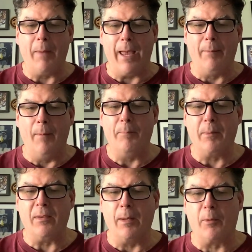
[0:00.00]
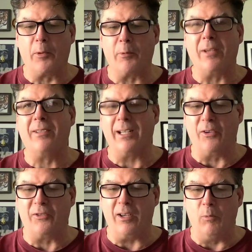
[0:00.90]
Bama beat number 3,
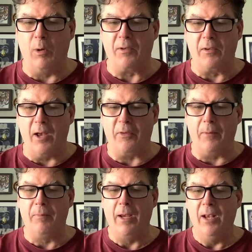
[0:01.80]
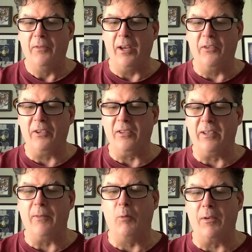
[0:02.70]
Tennessee, 1-0. Tennessee
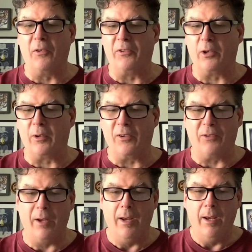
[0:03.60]
did win the series.